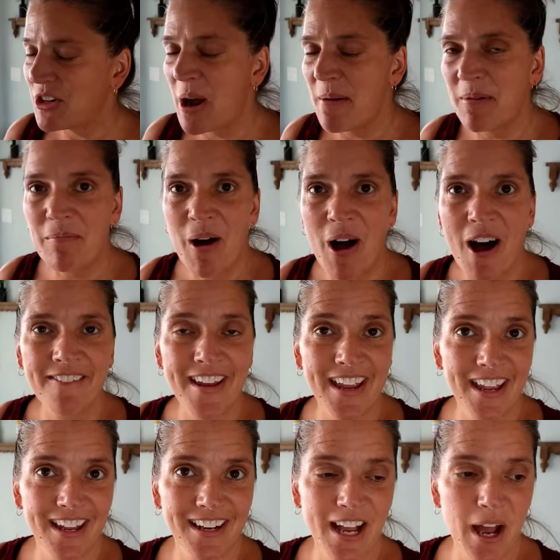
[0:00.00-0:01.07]
from dropping them
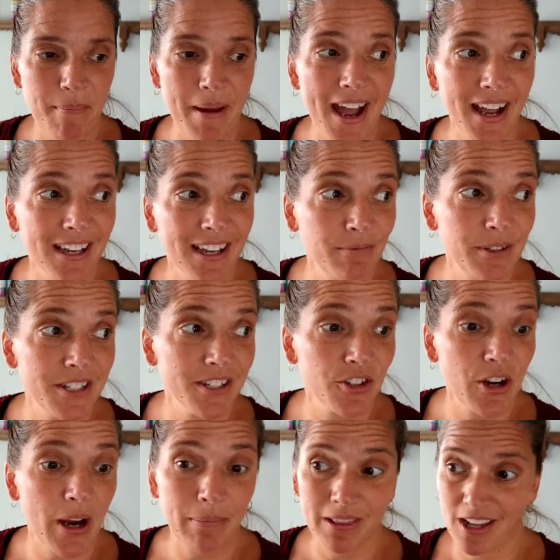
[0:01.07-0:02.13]
off and got back and
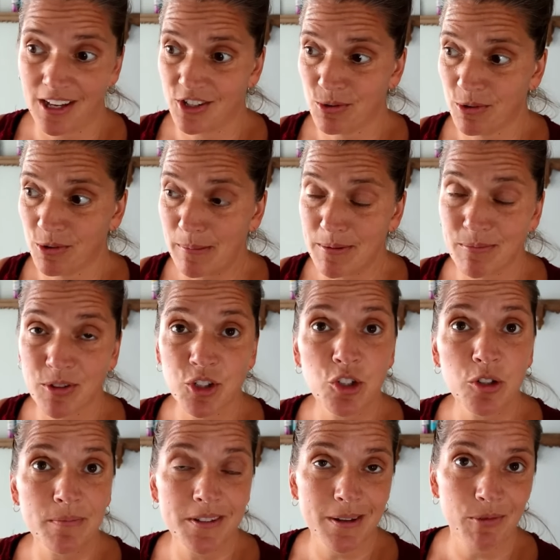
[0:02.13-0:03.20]
we just grabbed lunch. So grab grabbed
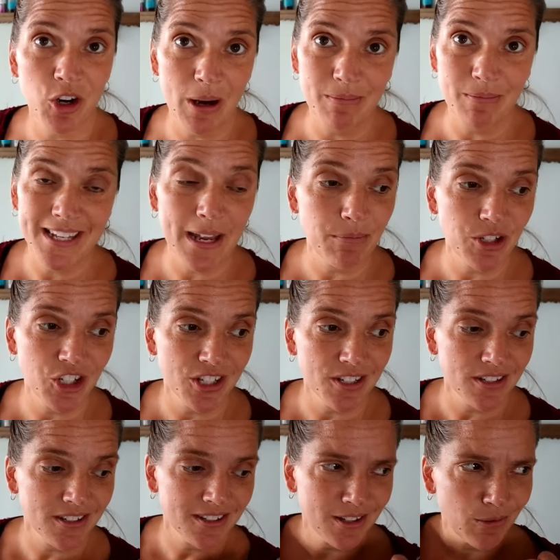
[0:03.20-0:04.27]
some soup, some grabbed
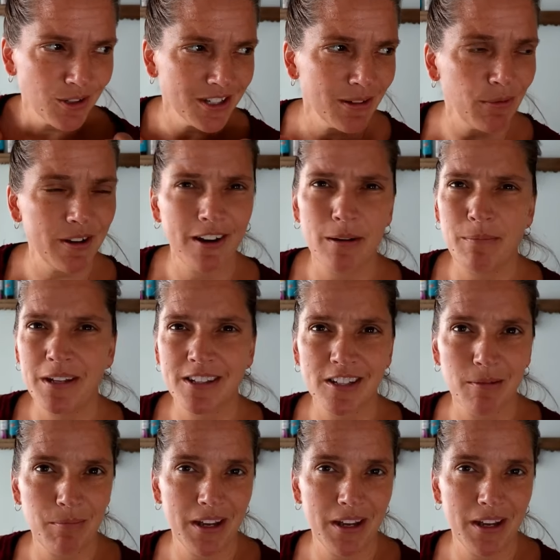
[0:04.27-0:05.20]
sandwiches, there was some refried